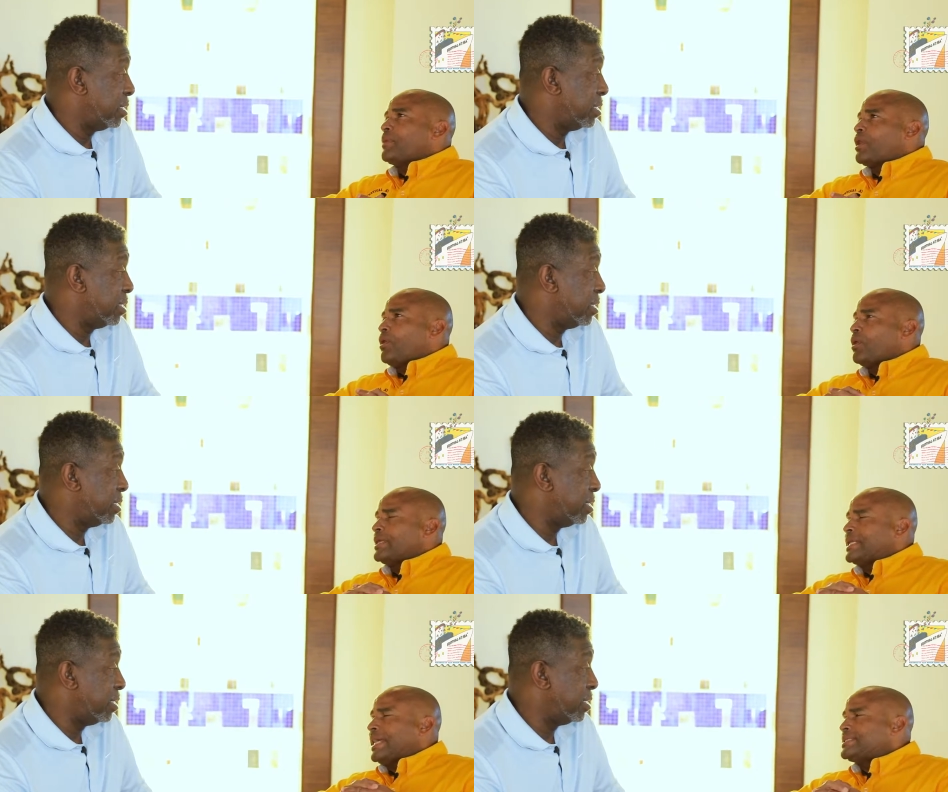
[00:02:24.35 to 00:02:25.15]
Speaker 1: my call
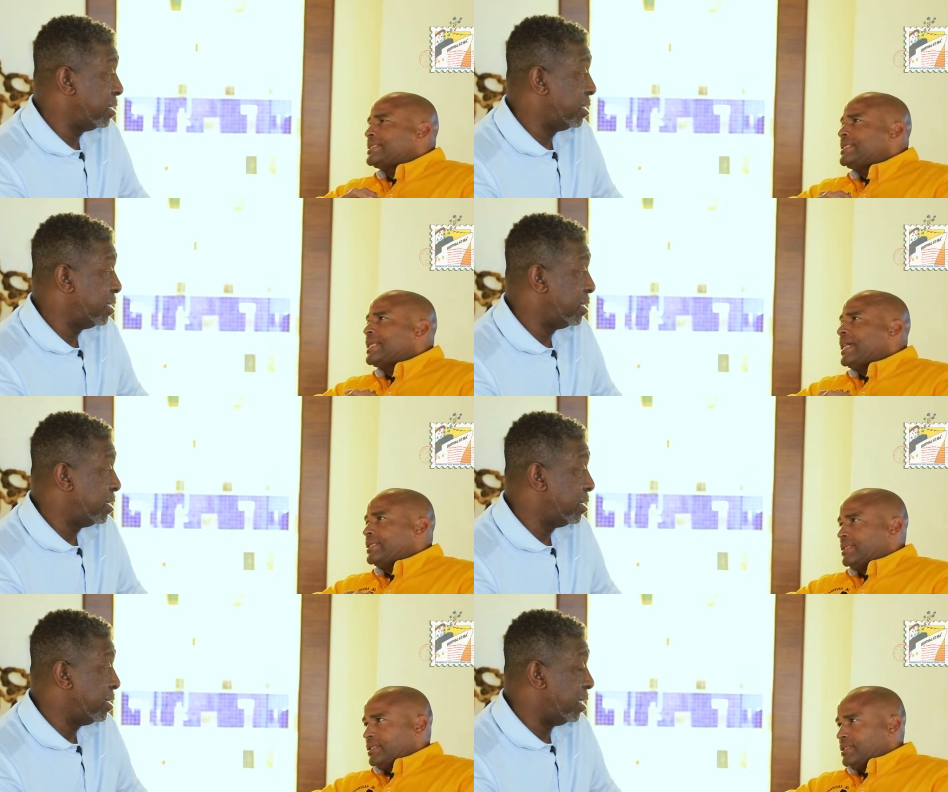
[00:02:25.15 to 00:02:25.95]
in
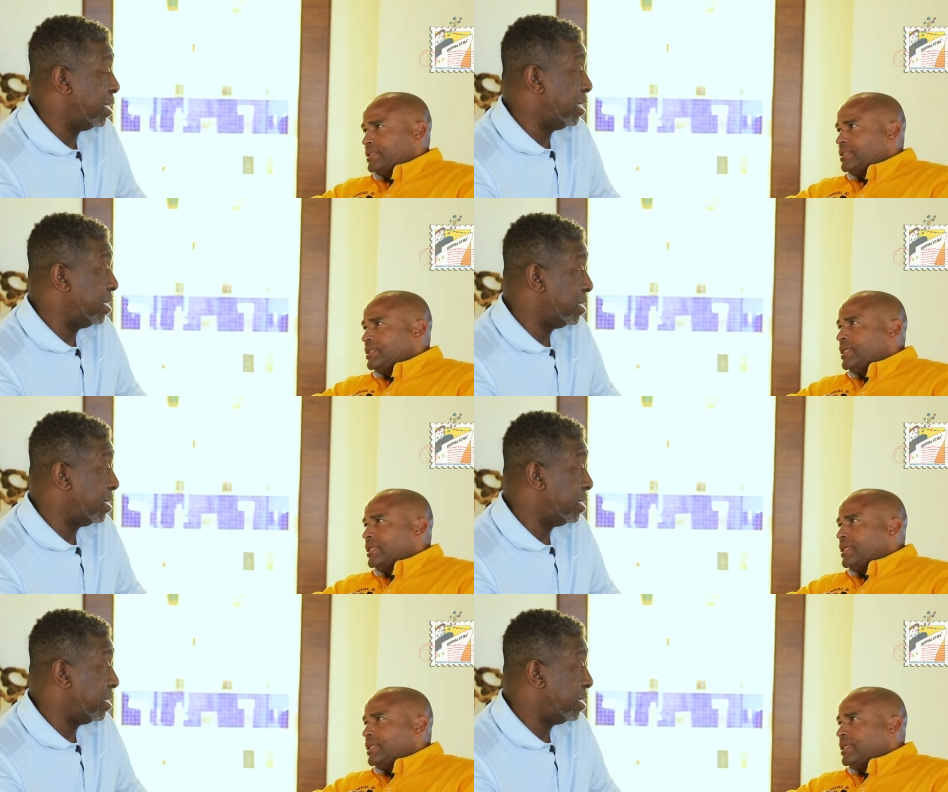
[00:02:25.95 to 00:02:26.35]
1990 uh-huh.